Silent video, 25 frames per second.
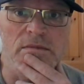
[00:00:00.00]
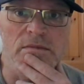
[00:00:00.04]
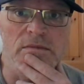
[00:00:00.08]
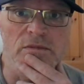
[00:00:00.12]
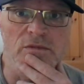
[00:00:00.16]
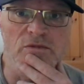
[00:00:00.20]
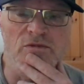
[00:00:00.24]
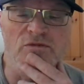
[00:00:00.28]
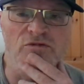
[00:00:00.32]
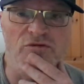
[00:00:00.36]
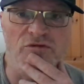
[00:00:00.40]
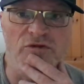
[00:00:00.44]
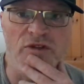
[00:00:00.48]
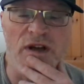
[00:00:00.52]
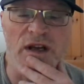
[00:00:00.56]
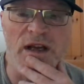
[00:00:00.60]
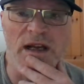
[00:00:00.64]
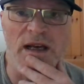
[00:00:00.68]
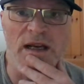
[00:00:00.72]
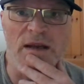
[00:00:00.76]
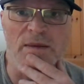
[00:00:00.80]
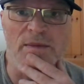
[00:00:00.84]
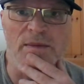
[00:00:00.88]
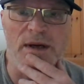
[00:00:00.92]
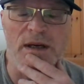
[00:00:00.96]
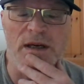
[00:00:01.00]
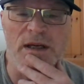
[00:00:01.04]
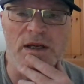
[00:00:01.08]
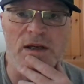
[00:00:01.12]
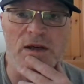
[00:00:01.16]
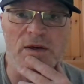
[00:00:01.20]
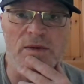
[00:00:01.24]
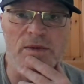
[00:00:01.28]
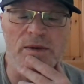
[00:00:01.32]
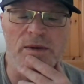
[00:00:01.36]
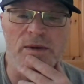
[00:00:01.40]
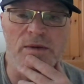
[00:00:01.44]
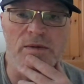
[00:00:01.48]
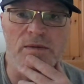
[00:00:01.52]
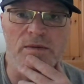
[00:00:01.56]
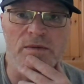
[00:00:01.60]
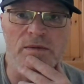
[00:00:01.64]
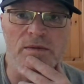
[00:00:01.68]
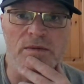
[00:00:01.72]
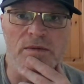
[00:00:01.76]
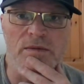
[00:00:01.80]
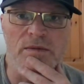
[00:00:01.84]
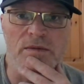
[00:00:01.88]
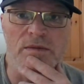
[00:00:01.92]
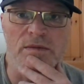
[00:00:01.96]
Really make you ill.
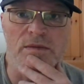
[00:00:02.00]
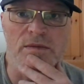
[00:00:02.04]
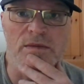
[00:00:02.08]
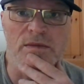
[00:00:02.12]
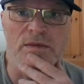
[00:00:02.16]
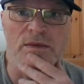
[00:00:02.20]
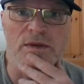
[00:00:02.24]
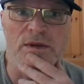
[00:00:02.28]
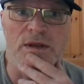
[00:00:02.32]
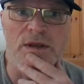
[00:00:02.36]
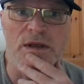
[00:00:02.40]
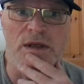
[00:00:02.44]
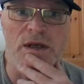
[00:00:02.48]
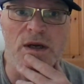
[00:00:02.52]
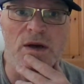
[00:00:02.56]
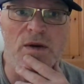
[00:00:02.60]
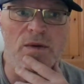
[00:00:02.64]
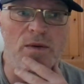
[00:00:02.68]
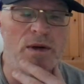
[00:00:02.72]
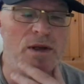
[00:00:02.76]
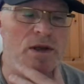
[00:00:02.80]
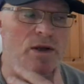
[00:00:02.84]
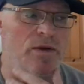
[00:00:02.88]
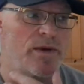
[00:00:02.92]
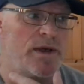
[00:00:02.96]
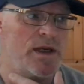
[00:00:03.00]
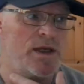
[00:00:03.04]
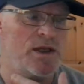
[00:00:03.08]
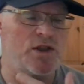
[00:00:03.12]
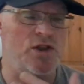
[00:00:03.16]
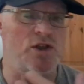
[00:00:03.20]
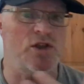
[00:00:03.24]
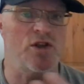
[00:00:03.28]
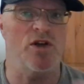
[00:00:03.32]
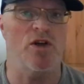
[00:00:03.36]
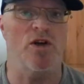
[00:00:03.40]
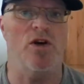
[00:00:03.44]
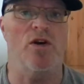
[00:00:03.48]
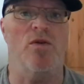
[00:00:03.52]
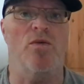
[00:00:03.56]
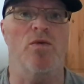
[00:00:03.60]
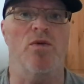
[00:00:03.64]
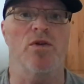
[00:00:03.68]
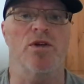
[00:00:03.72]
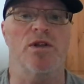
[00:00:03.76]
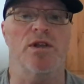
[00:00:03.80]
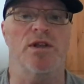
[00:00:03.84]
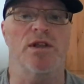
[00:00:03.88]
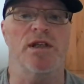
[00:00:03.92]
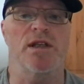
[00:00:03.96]
When you eat sugar,
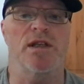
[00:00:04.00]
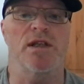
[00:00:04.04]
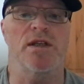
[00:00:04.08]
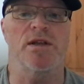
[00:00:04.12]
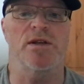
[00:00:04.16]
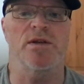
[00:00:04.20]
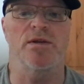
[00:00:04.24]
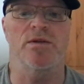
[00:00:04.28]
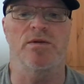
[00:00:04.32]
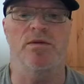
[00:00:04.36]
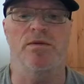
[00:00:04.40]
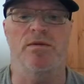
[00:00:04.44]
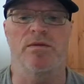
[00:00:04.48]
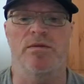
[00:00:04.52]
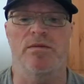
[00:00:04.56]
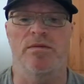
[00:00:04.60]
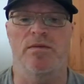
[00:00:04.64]
what does it do?